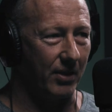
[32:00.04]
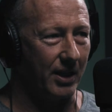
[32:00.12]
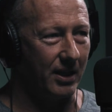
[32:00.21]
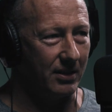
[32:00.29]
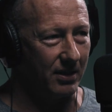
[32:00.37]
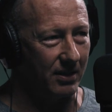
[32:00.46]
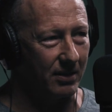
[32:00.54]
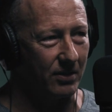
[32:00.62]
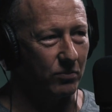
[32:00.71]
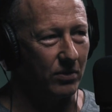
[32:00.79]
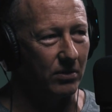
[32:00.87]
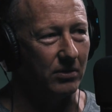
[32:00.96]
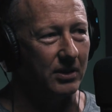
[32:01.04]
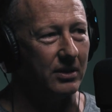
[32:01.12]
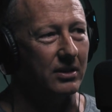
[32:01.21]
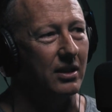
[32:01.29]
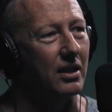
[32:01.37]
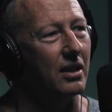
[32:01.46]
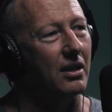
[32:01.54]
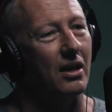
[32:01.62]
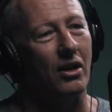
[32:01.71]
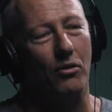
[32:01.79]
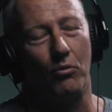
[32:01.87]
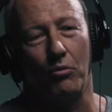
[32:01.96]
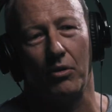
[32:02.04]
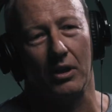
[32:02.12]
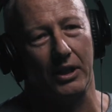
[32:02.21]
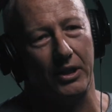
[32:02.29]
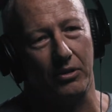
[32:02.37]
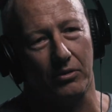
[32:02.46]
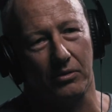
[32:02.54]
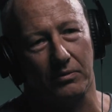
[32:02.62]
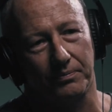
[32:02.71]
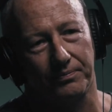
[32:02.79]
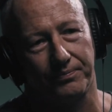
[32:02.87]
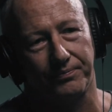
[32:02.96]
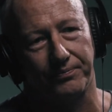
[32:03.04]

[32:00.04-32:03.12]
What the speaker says: and bring kids into this world is really cool.